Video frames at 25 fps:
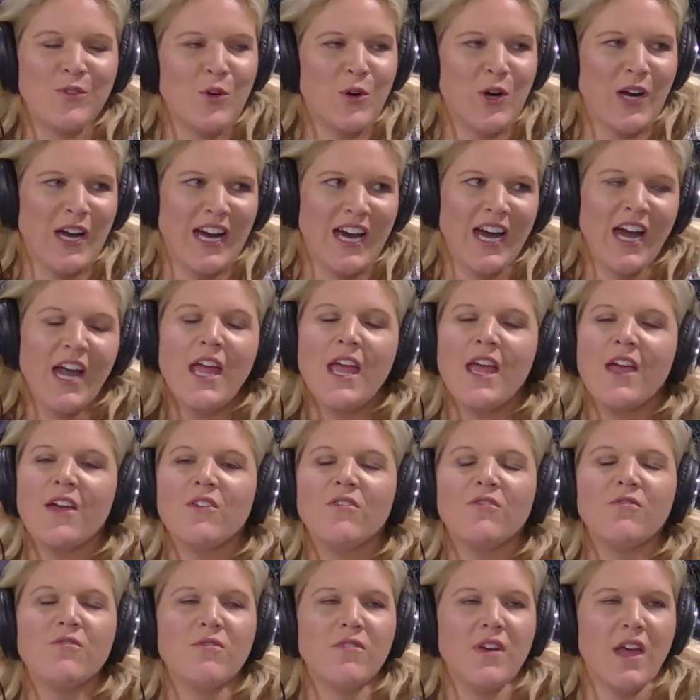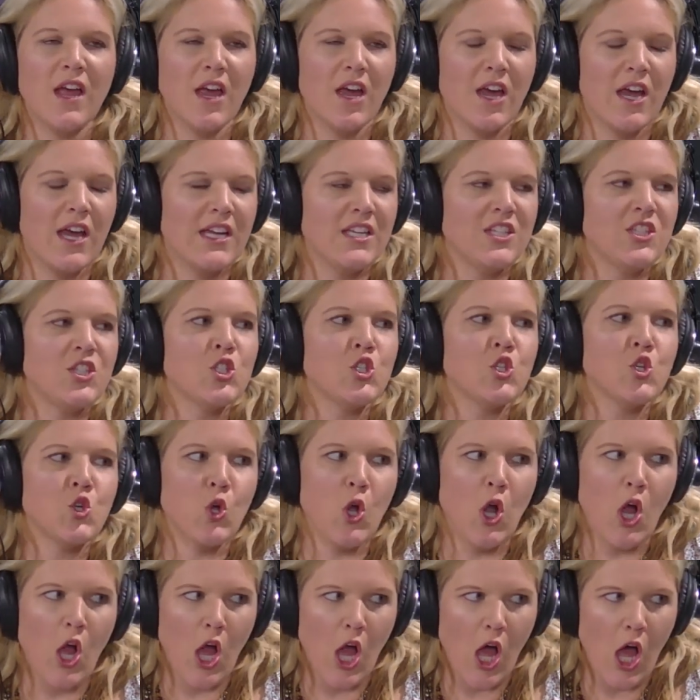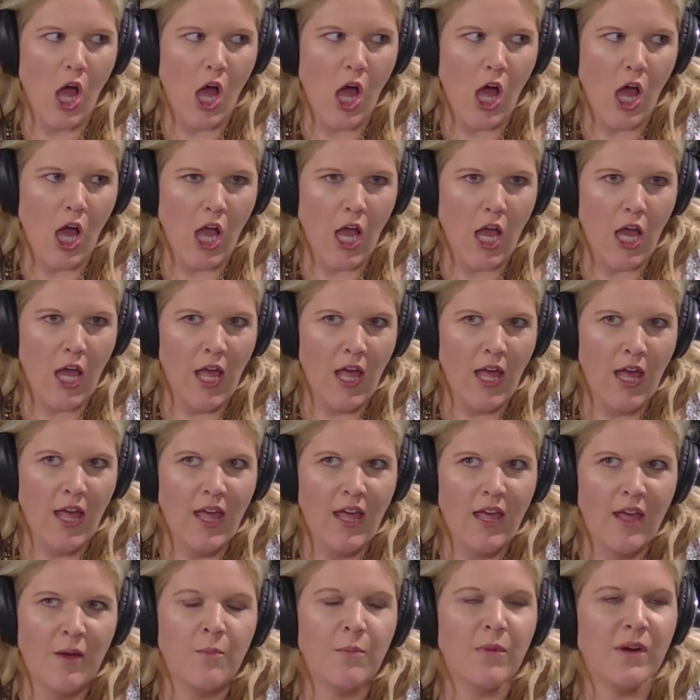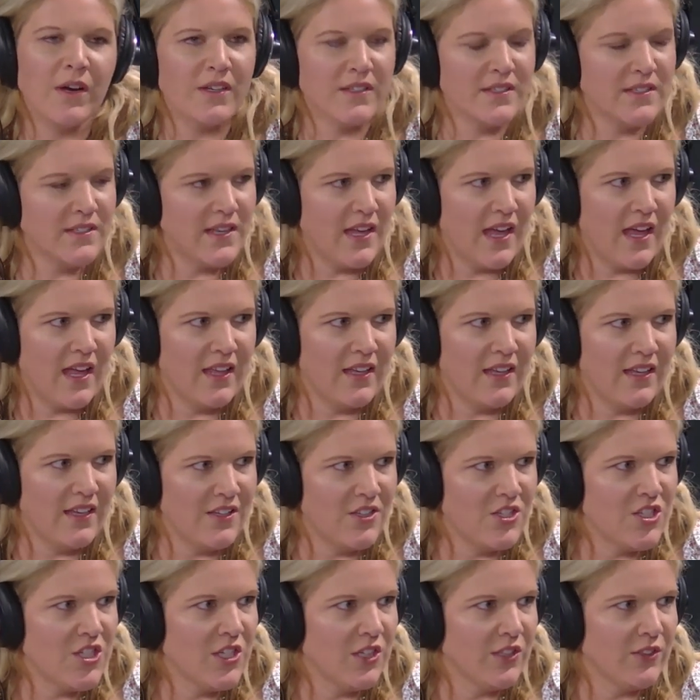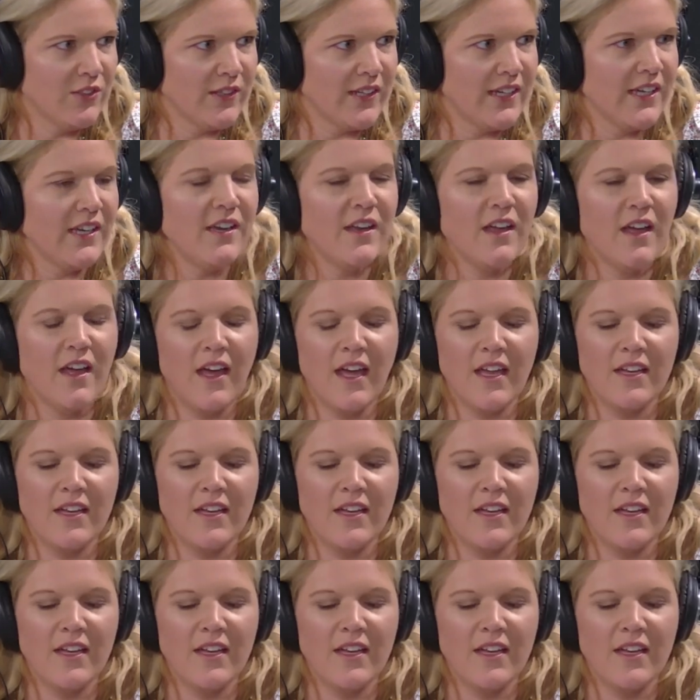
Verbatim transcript: four very strong personality children.